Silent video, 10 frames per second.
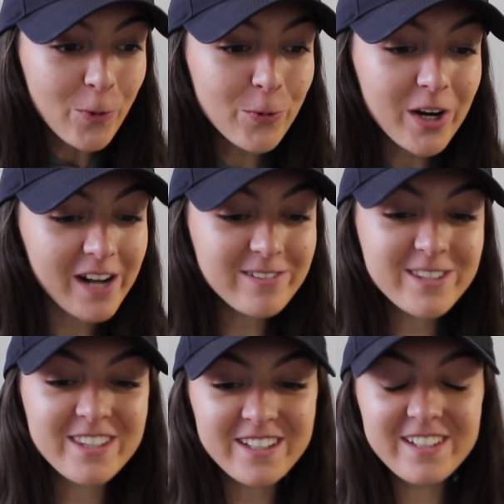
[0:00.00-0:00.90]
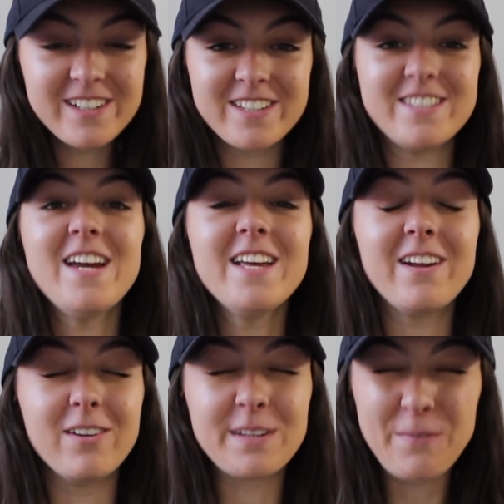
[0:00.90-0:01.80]
What? I was literally just sitting
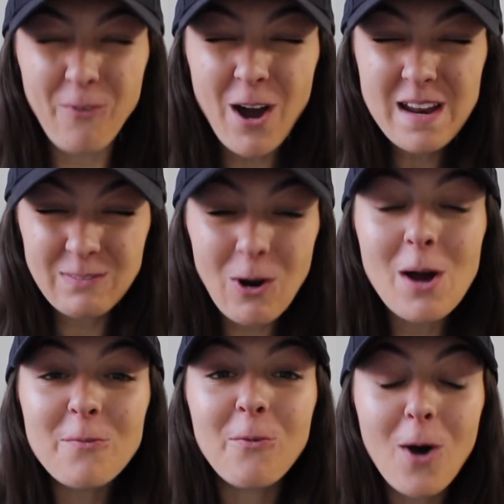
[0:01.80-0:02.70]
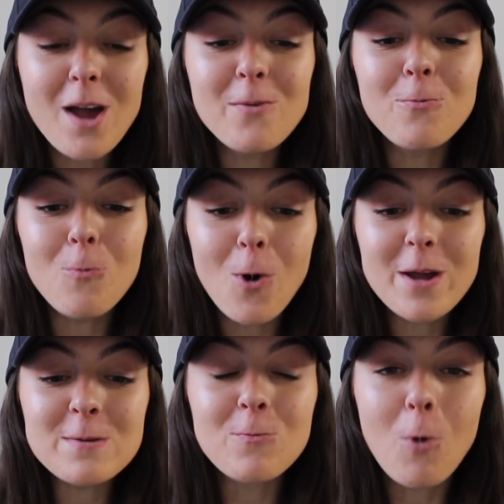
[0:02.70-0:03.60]
there and I was like, what, what, what,
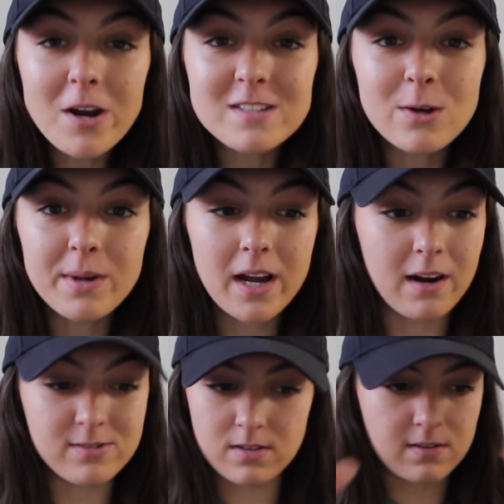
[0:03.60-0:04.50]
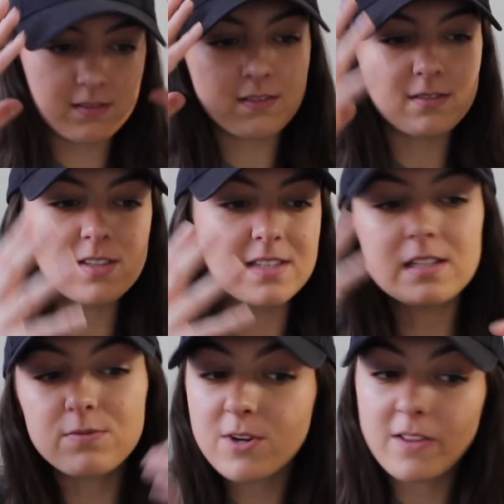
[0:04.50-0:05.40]
what, what is going on? I was like, is
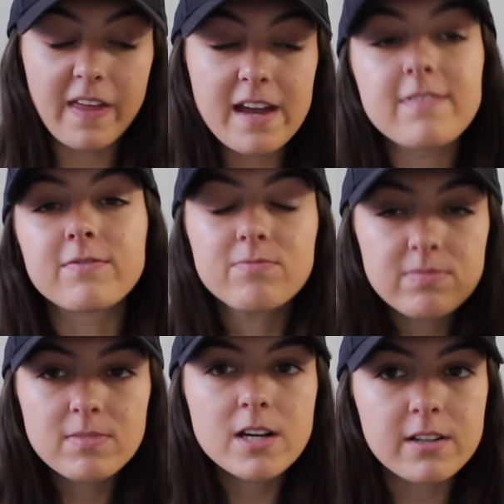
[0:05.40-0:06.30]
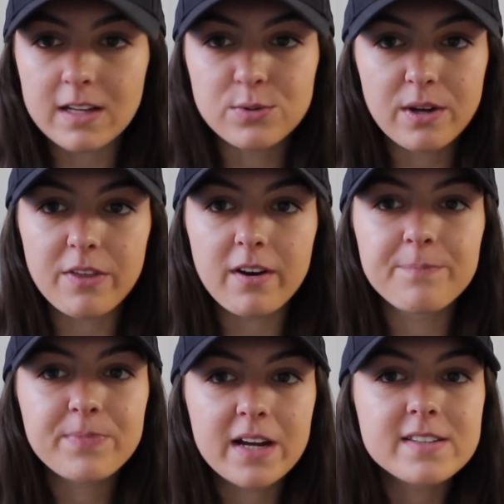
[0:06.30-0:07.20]
this real life? Literally, that's what I
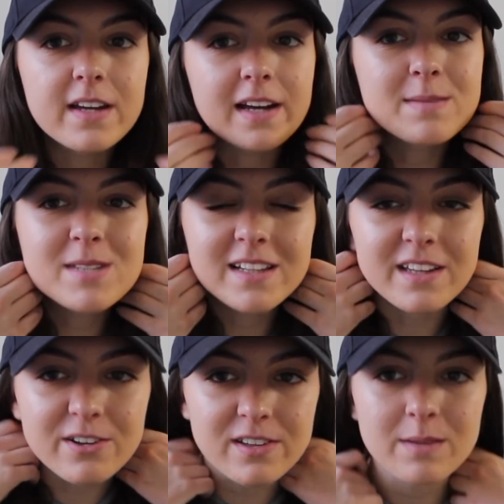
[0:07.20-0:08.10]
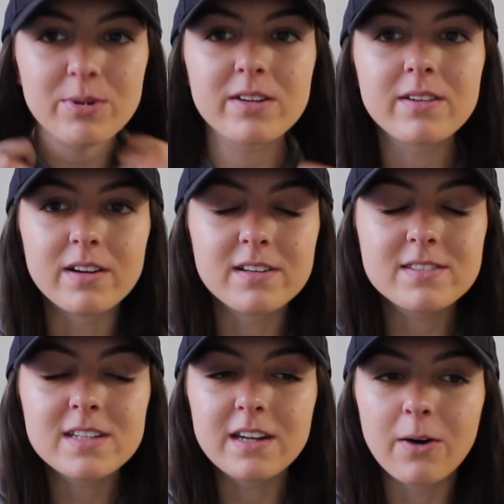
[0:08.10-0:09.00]
thought. I said, I keep saying literally, but
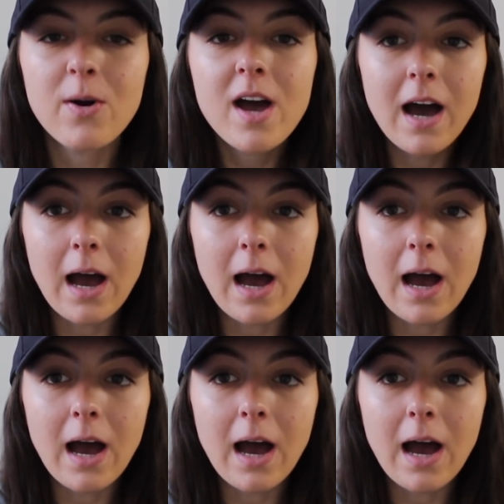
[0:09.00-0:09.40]
honestly, no.